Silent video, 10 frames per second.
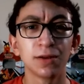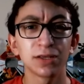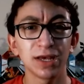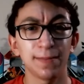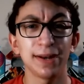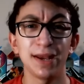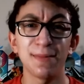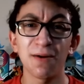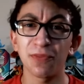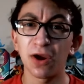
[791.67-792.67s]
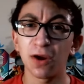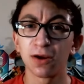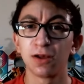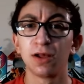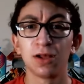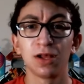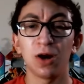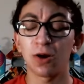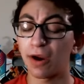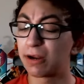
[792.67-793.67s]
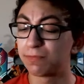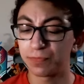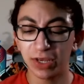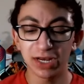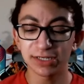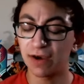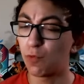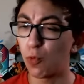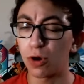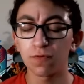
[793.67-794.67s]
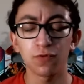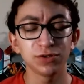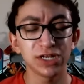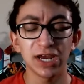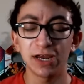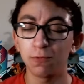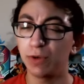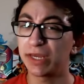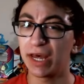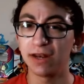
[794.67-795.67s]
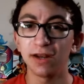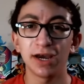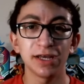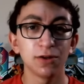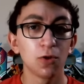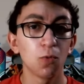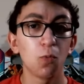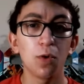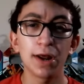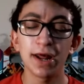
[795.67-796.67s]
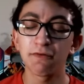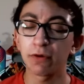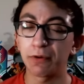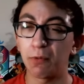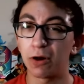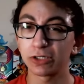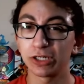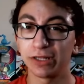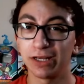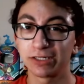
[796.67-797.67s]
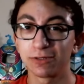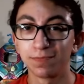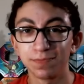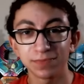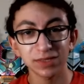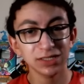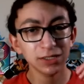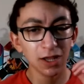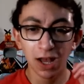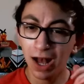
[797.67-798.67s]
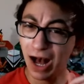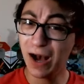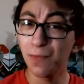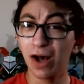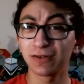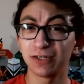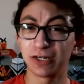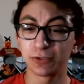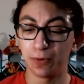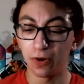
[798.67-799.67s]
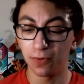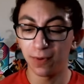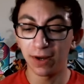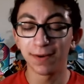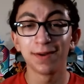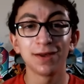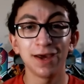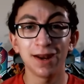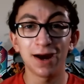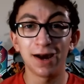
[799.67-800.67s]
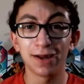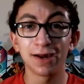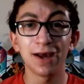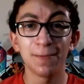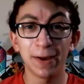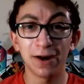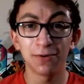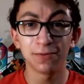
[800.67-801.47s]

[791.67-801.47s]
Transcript: Get my name out there. All right, guys. Have a wonderful day, weekend, night whenever you're watching this. I'm Octoduck's Pokemon, and I am out.